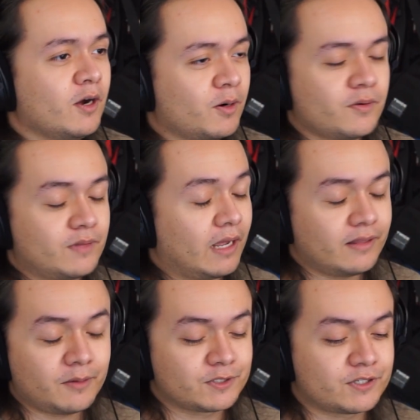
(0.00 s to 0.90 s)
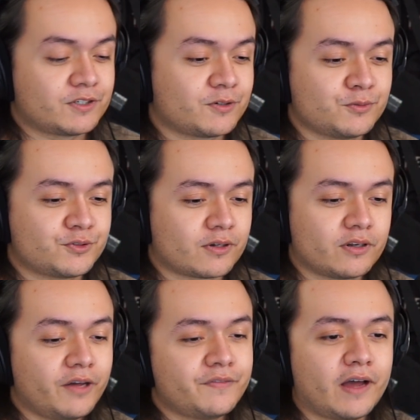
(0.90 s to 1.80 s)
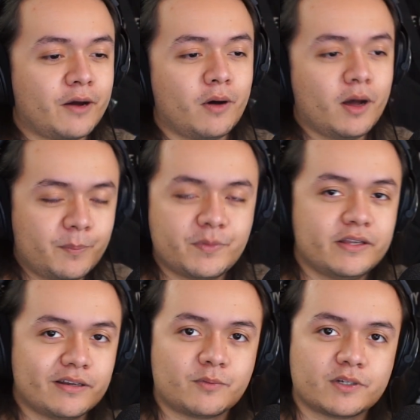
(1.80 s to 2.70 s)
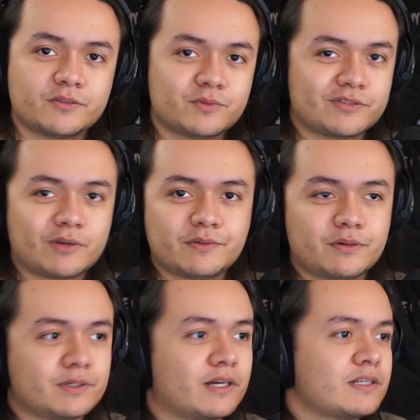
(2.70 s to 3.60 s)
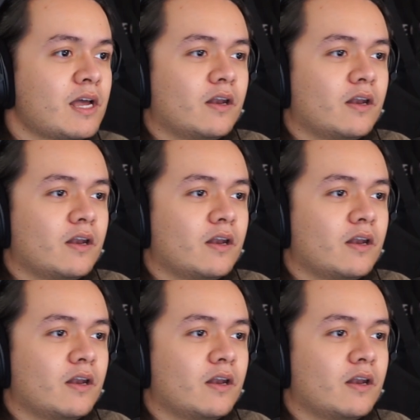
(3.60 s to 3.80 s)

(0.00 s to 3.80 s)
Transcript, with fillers: Oh, that that was such a cool song. Love how upbeat it was. It was very very nice.